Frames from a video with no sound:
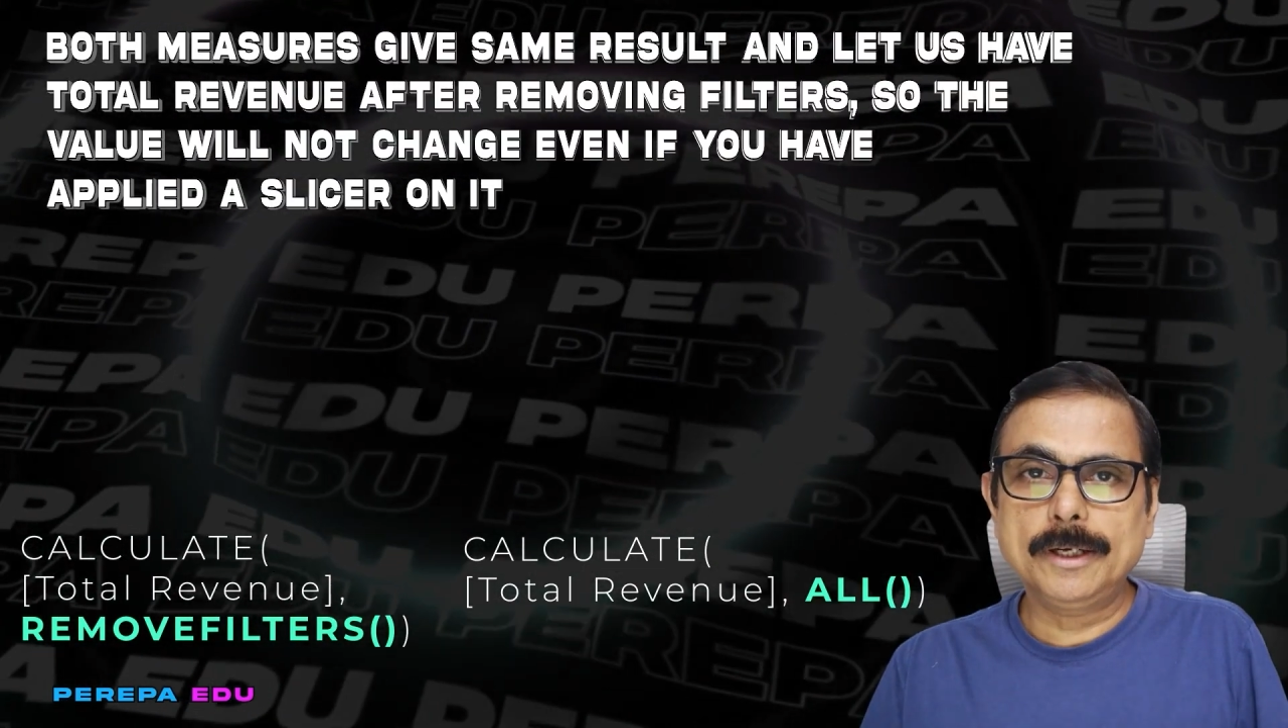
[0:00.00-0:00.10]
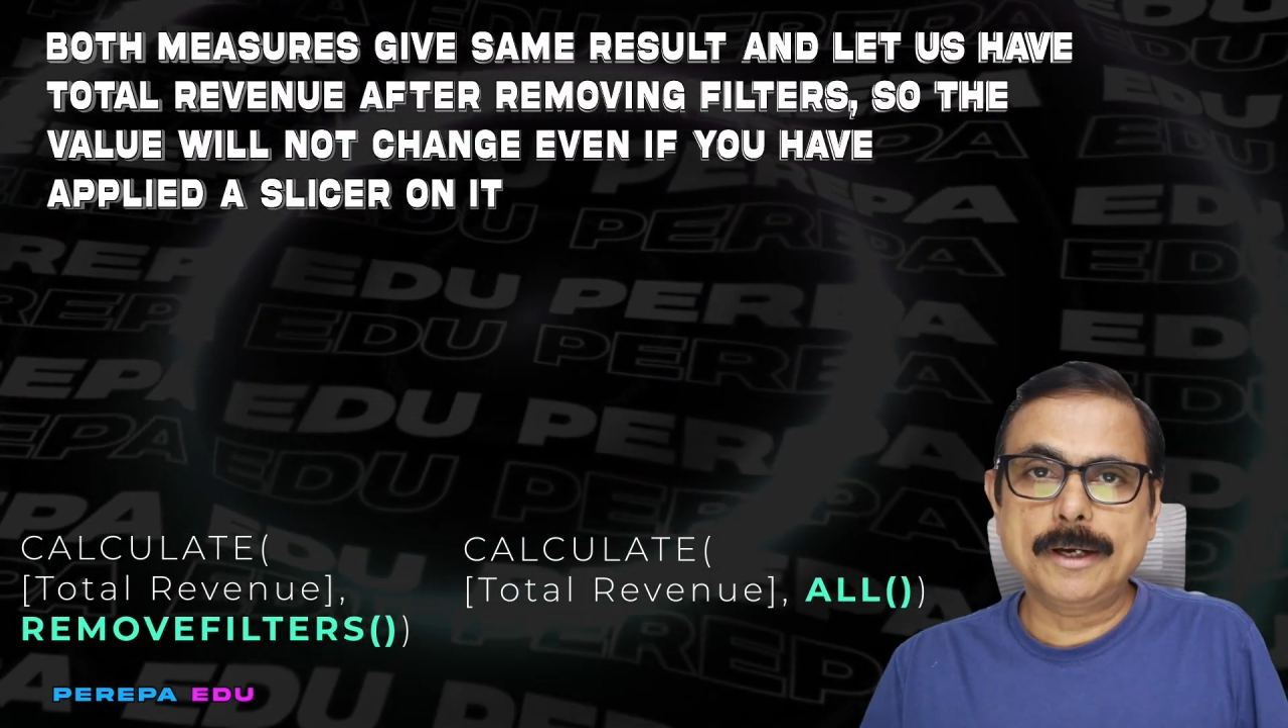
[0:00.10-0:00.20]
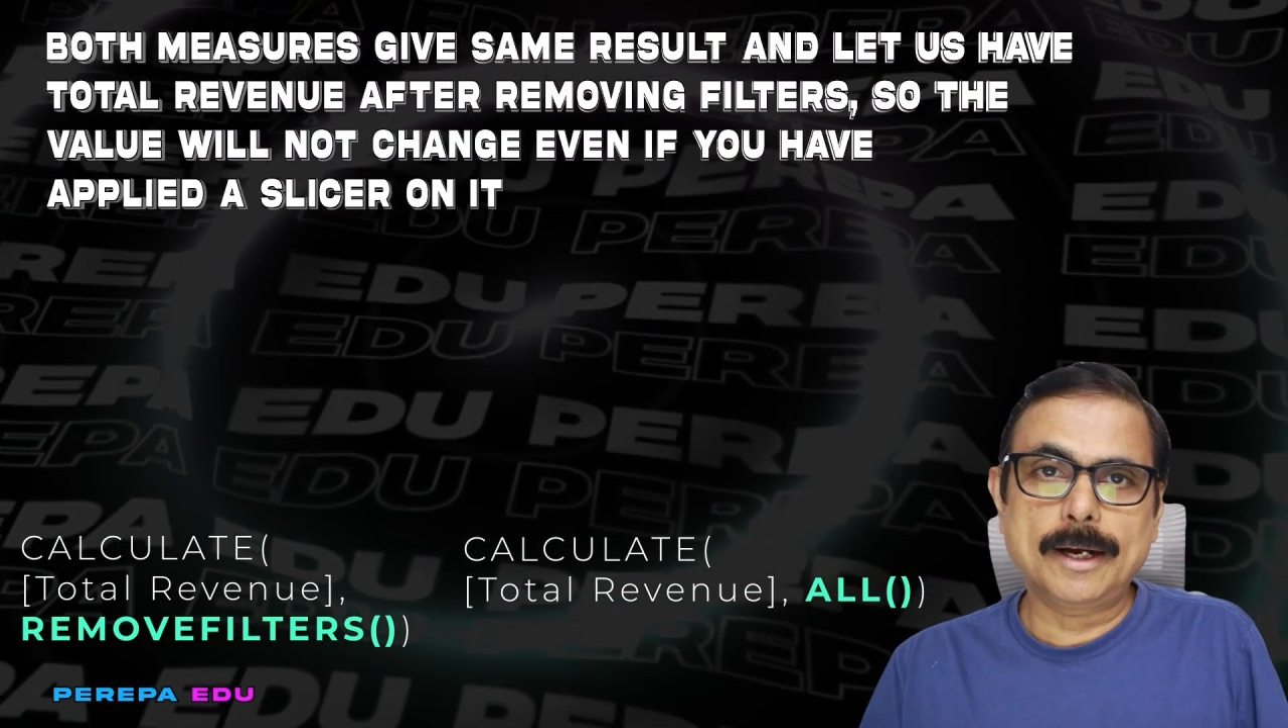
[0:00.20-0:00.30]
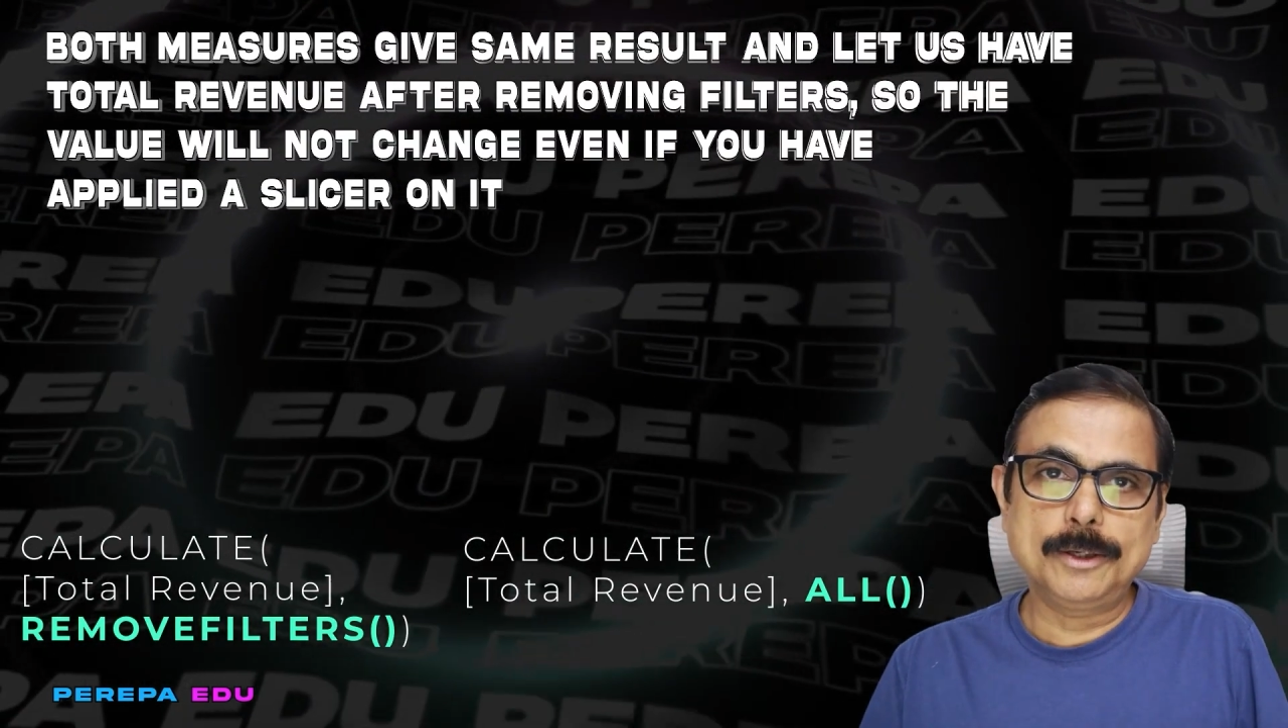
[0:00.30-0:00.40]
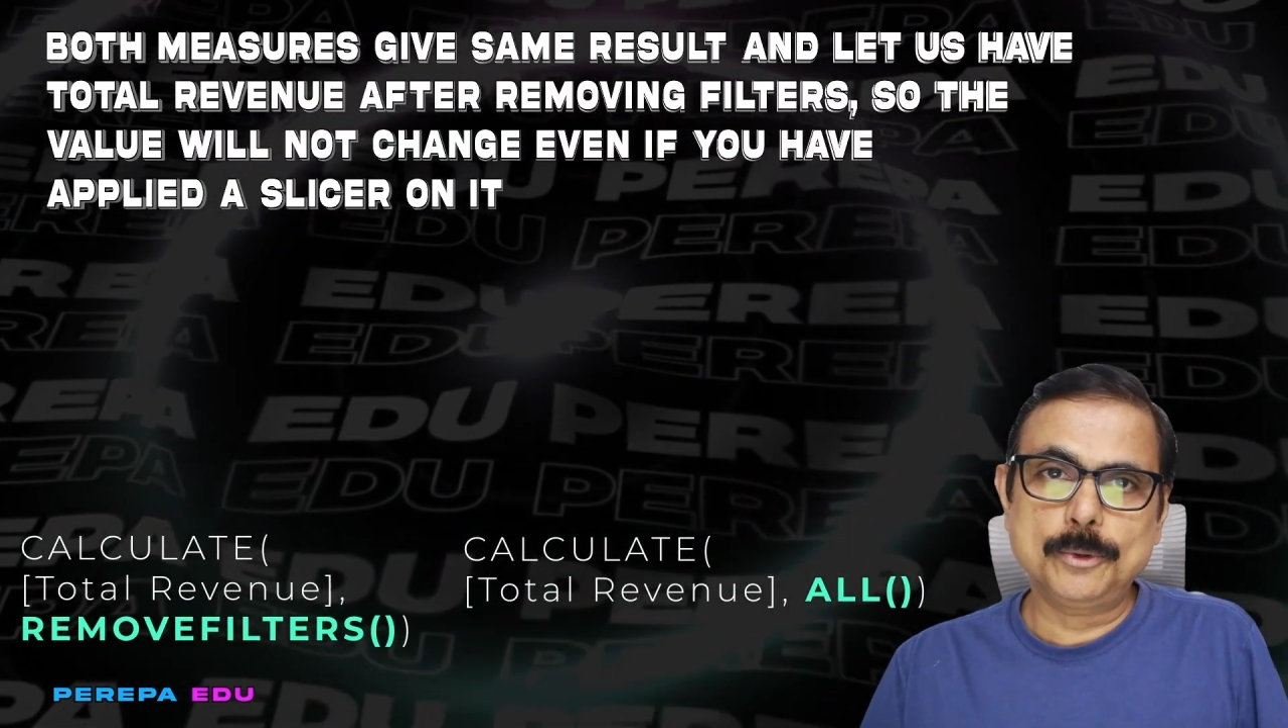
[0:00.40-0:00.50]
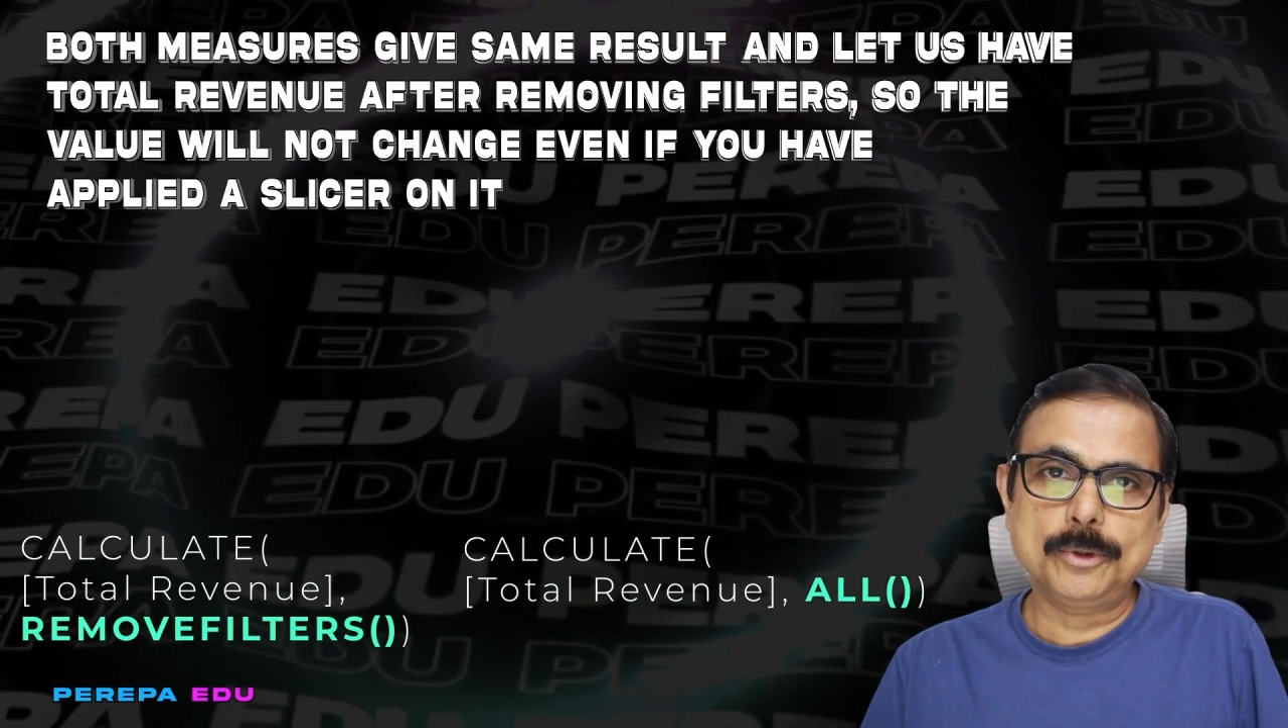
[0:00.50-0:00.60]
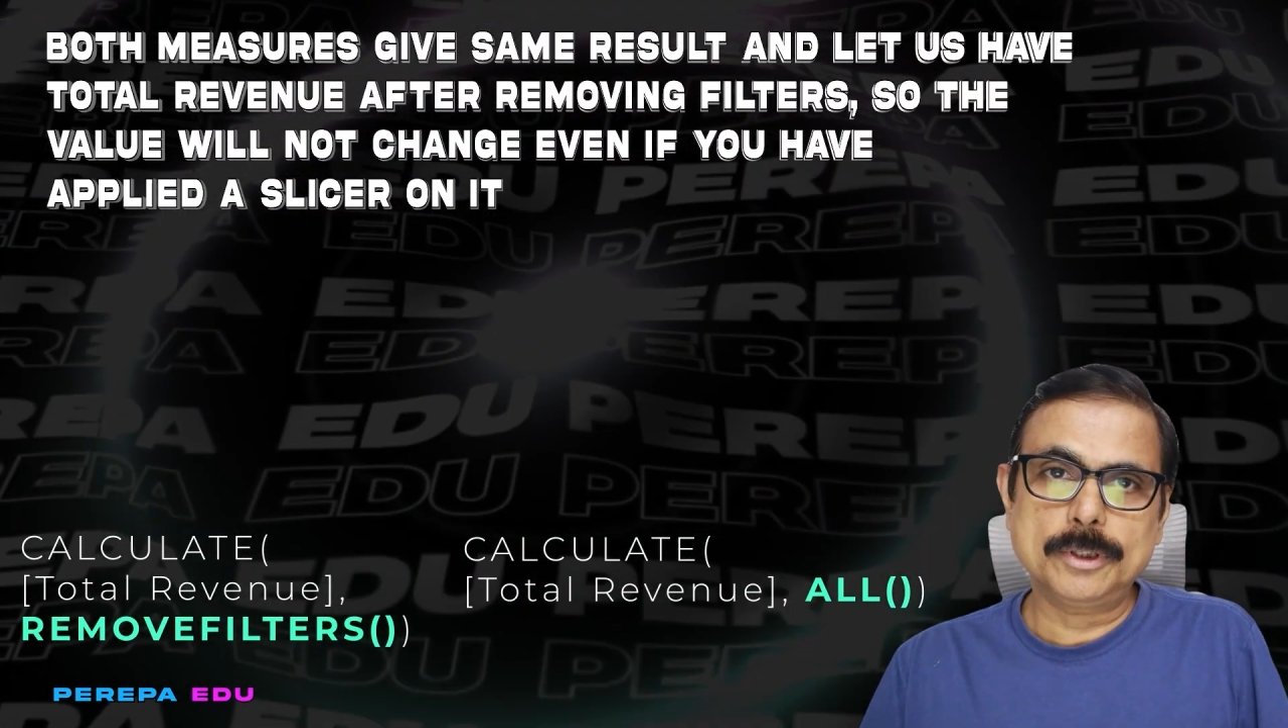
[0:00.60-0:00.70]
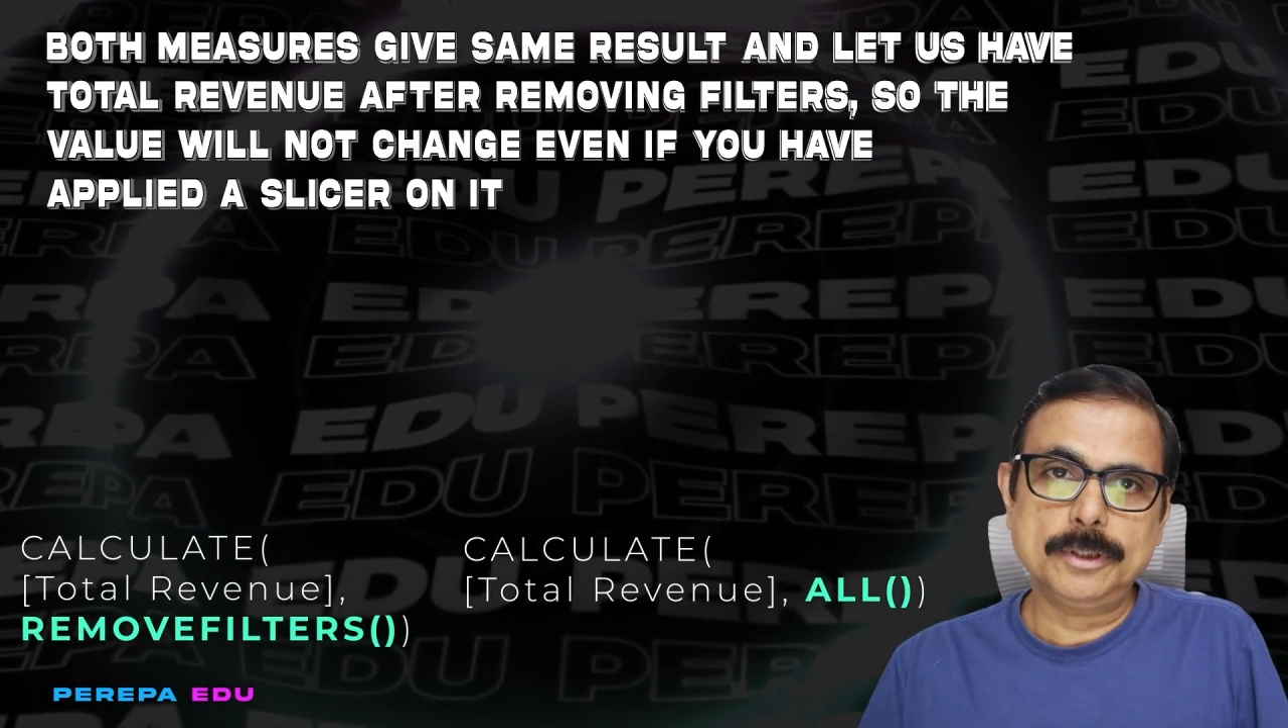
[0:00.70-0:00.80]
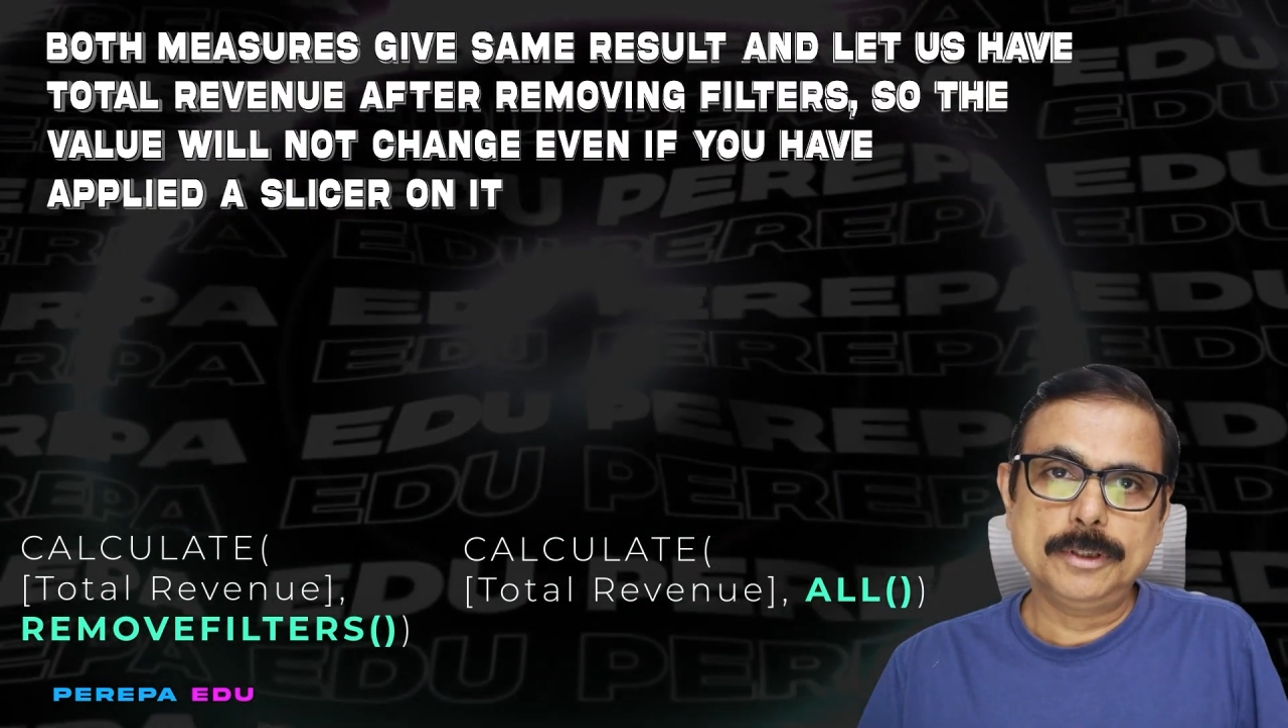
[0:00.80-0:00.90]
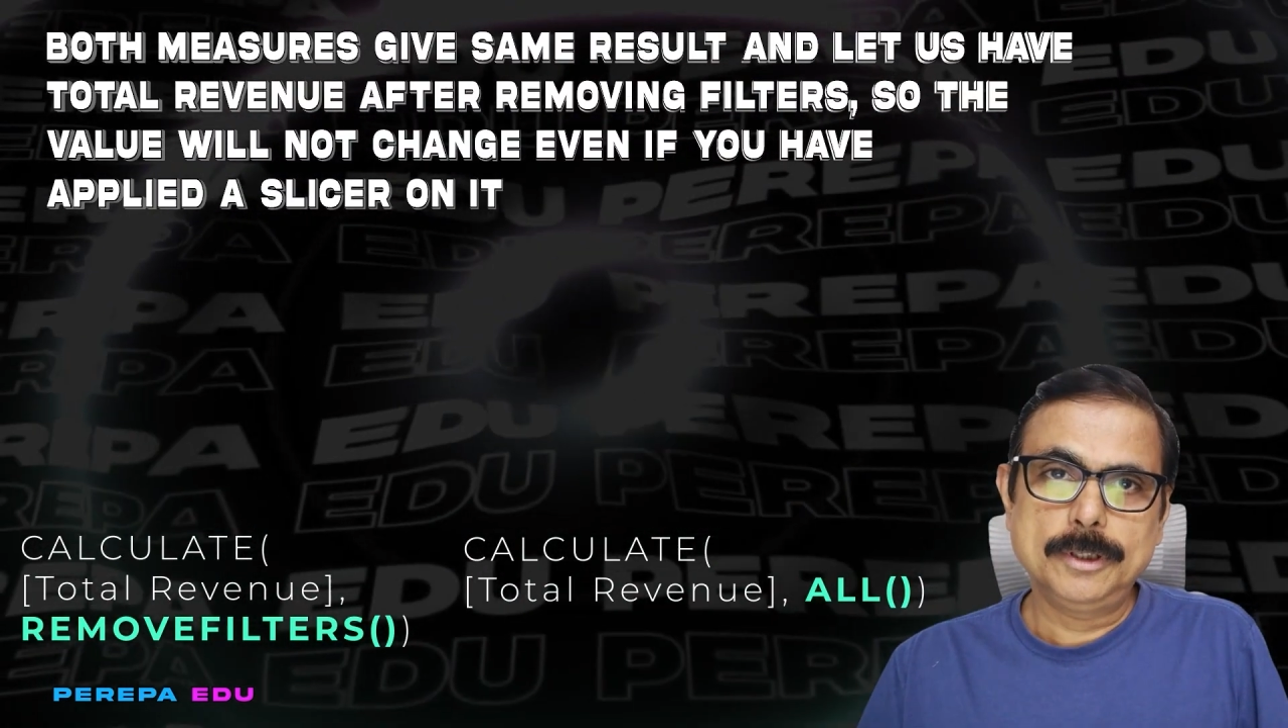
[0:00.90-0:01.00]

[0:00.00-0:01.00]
grand total.